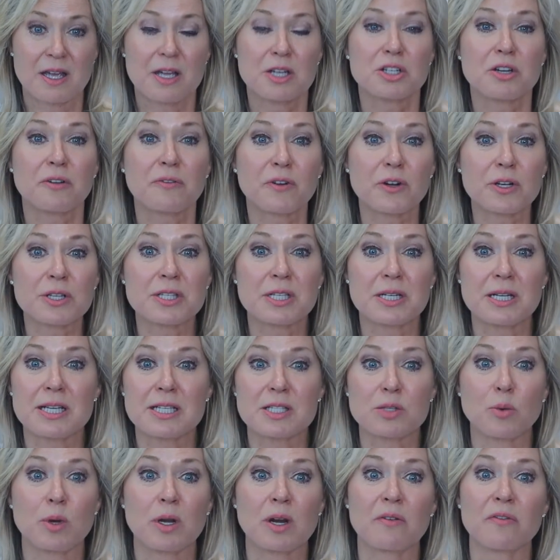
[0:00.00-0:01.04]
Diversity
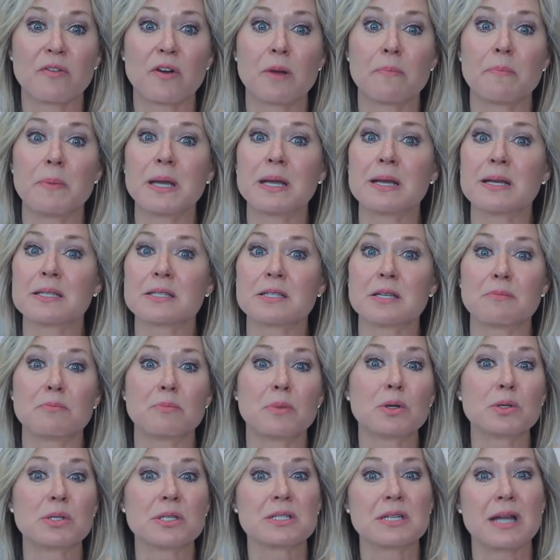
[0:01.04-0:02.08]
is one of our biggest and
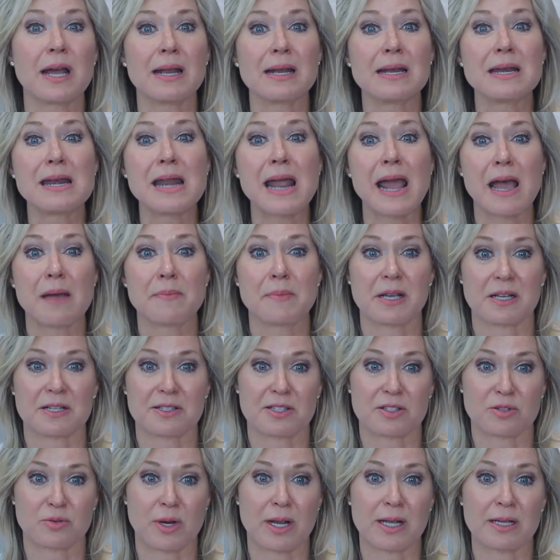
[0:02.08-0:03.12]
most dynamic
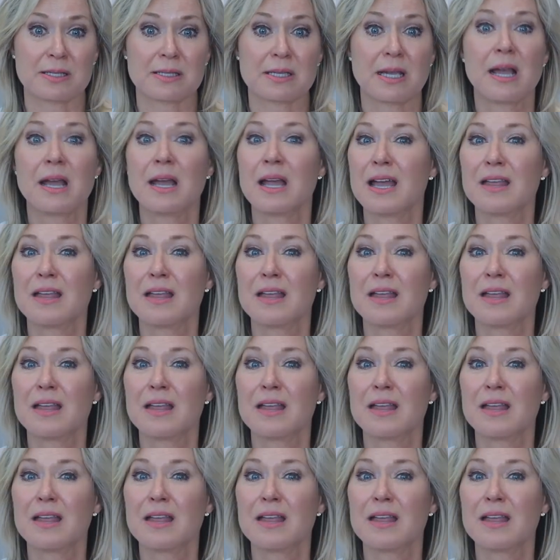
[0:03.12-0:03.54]
strengths,